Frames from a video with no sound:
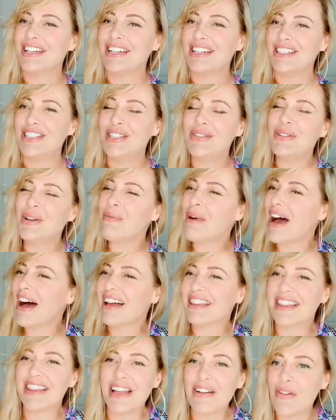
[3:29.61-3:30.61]
do you know what i
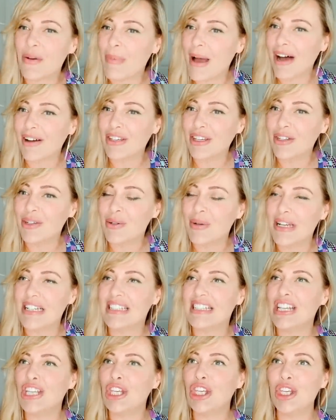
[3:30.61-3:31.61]
love about you is
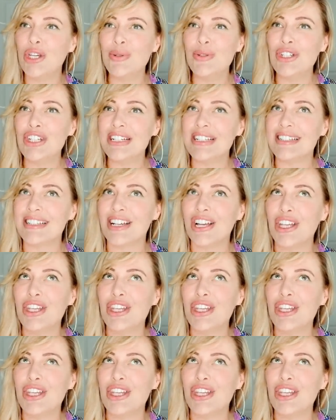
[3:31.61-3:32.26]
that you just